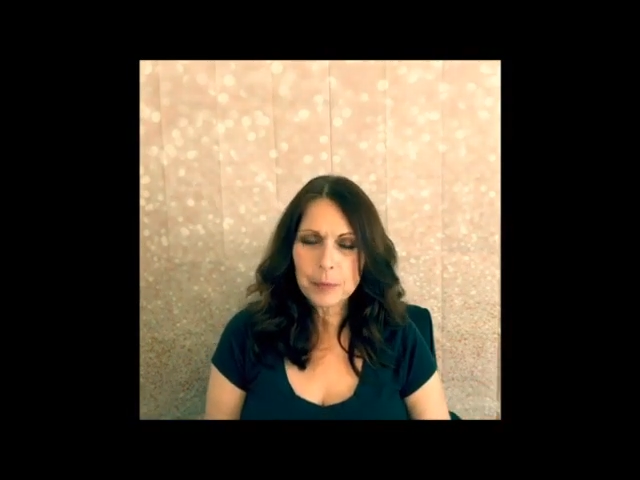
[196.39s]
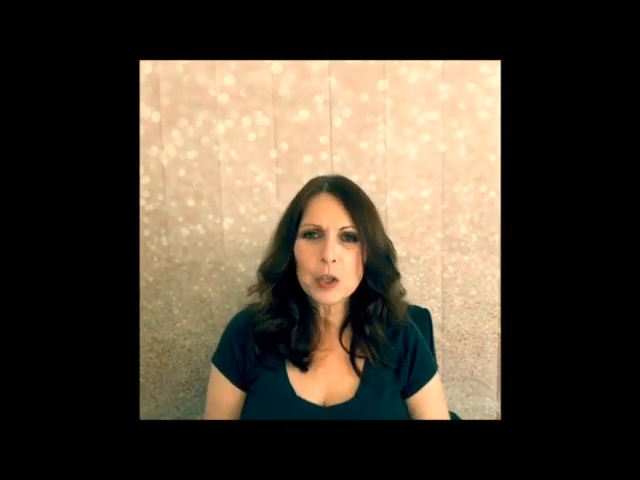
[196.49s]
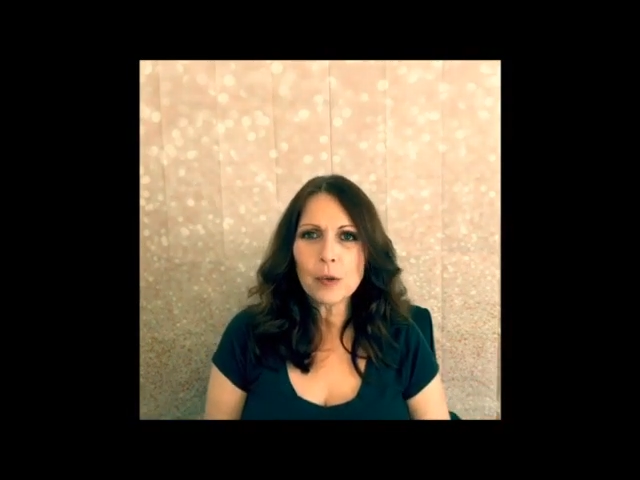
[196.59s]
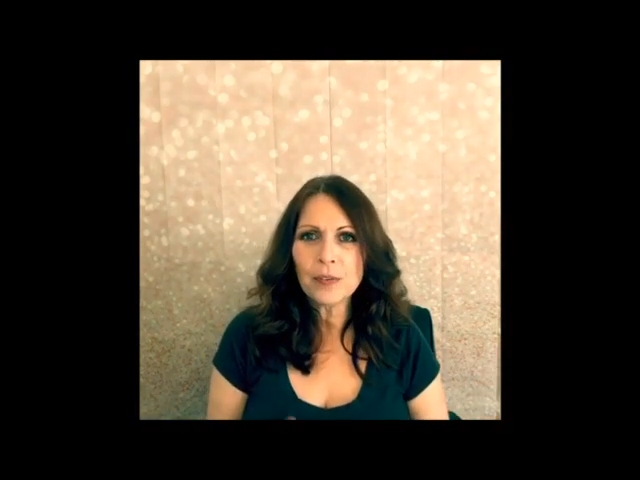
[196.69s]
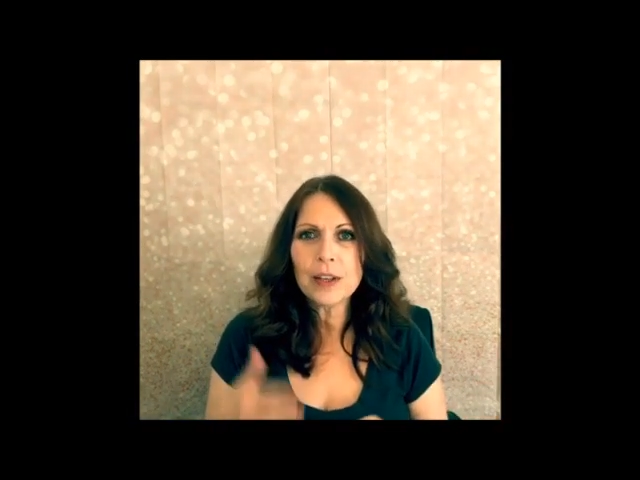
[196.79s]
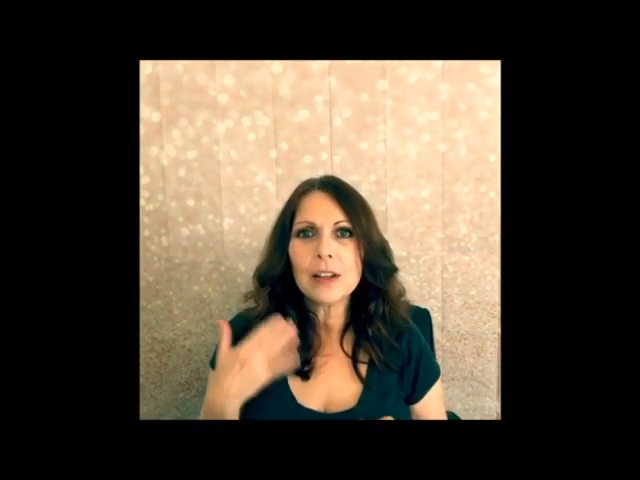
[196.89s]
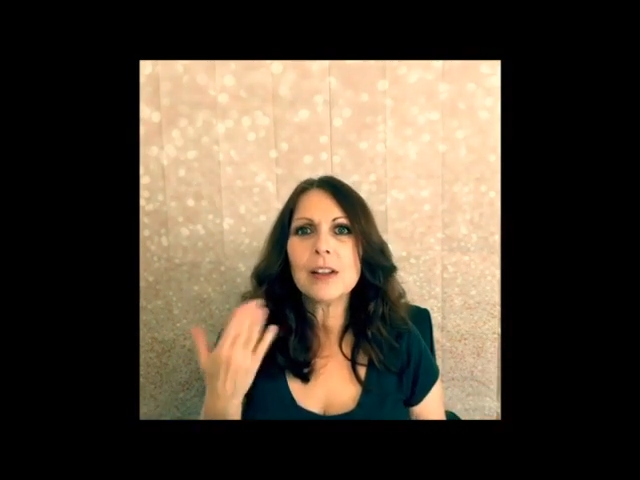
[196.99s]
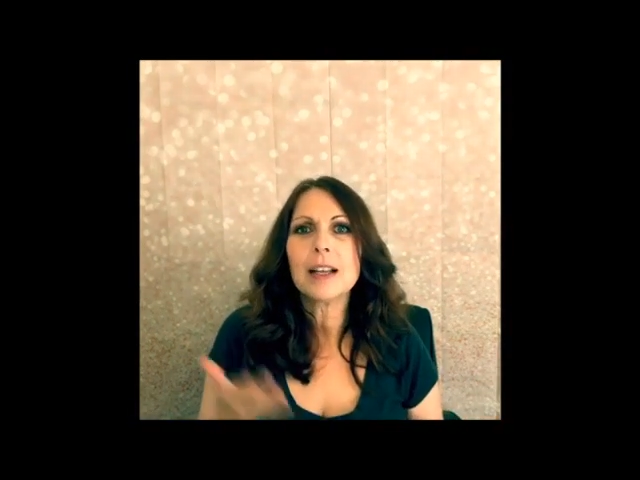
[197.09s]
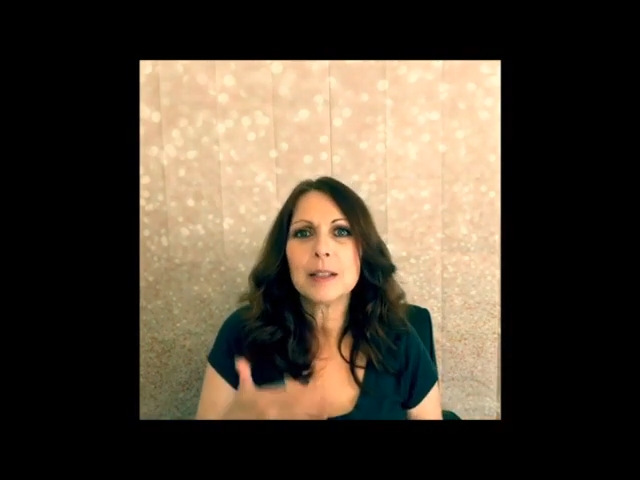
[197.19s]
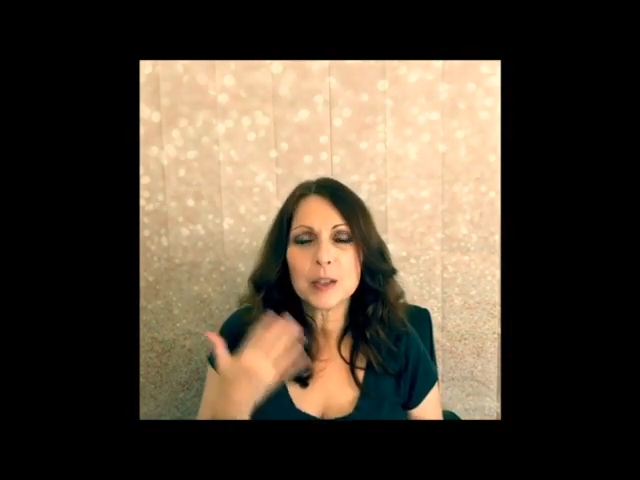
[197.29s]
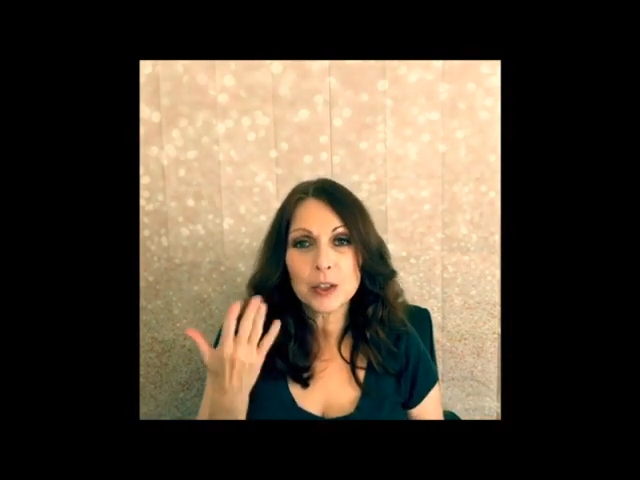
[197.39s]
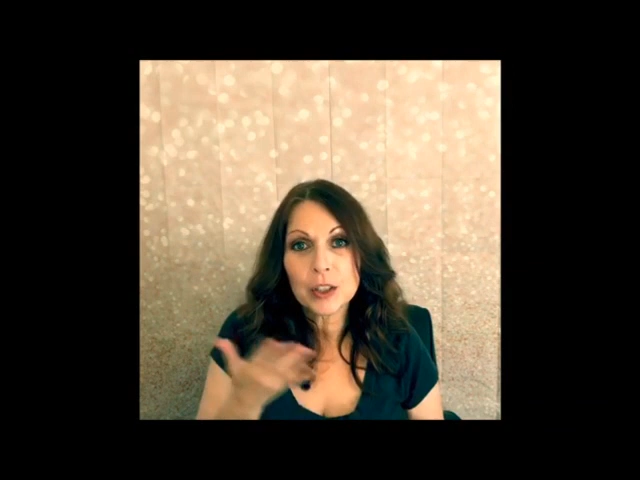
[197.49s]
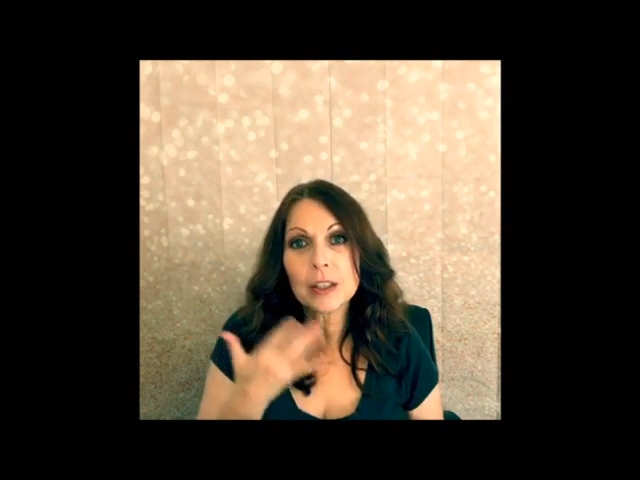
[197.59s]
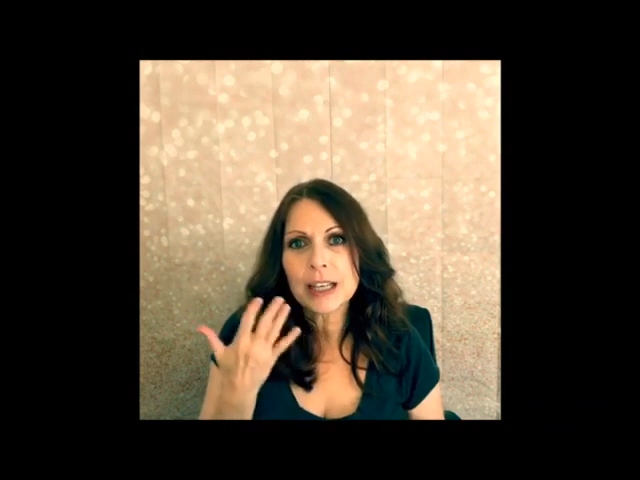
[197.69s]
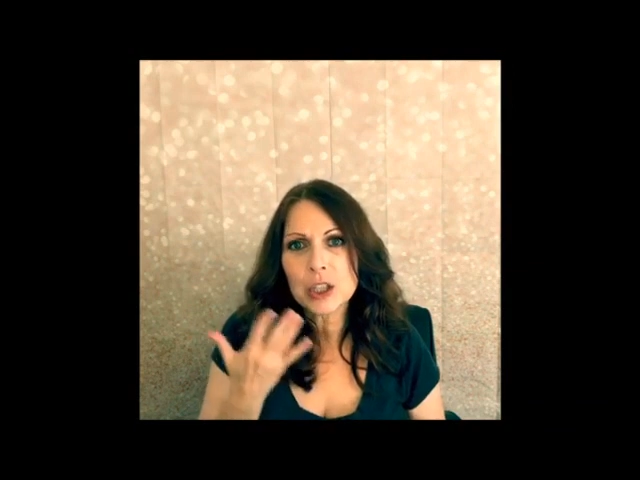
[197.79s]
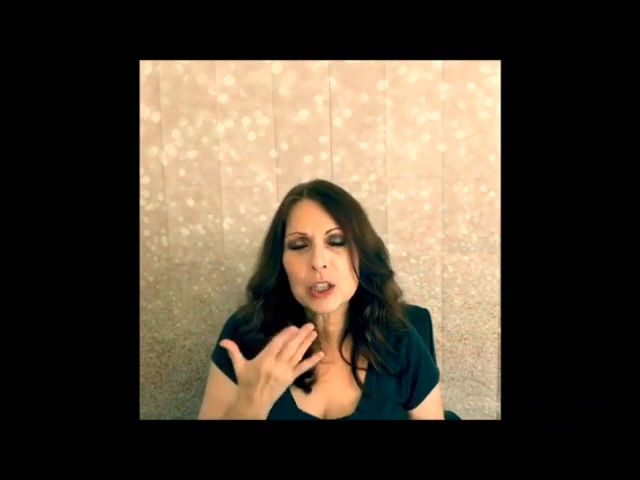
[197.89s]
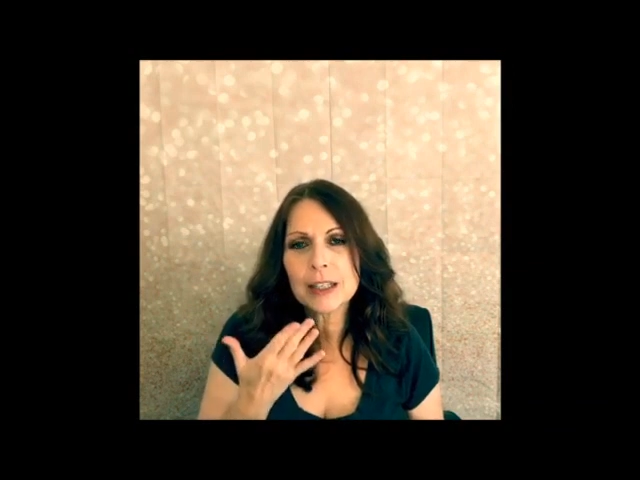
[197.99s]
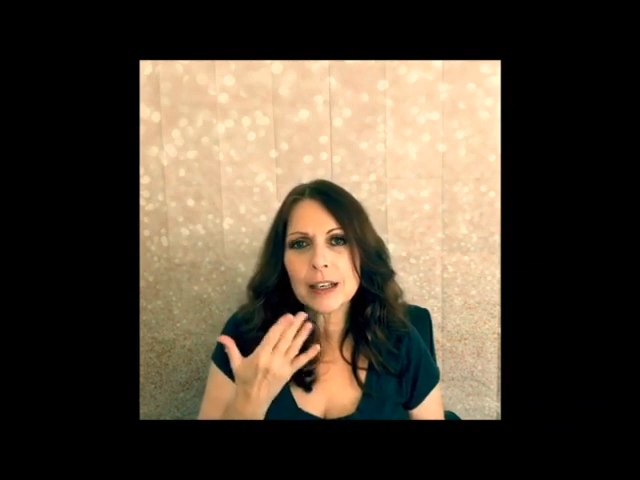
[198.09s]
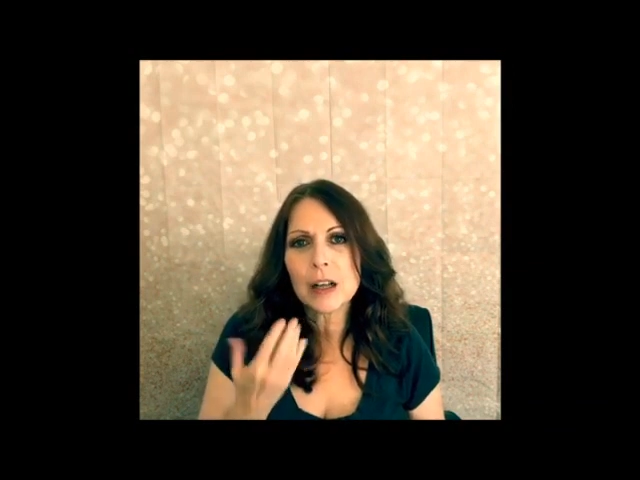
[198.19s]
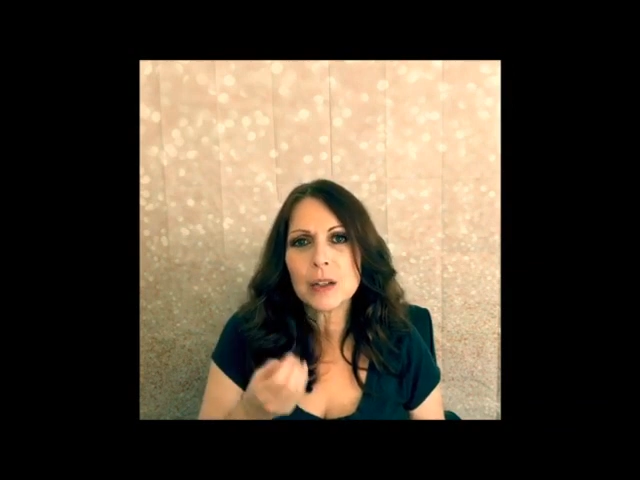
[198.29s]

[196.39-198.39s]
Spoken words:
You'll feel a circulation.